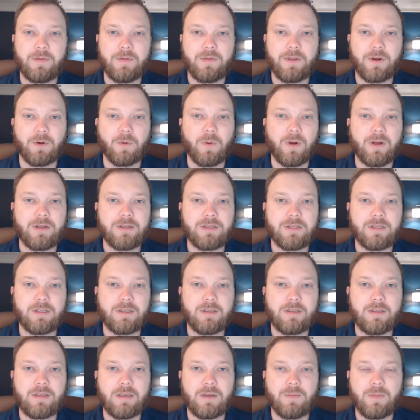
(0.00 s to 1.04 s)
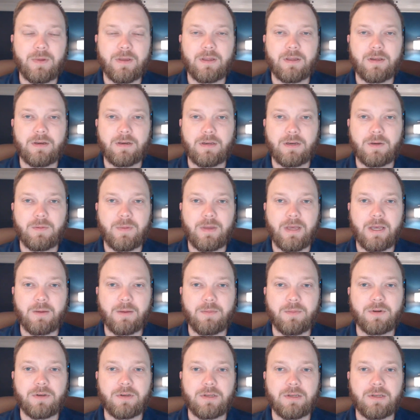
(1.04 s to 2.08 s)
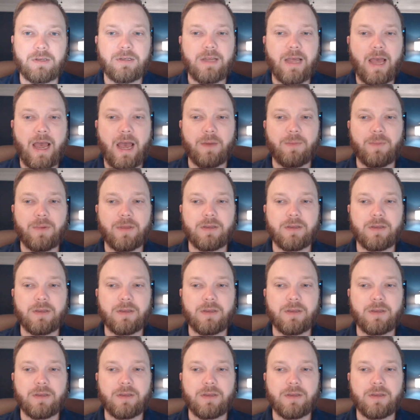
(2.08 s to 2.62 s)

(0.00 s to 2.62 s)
there wasn't the ability to be able to tap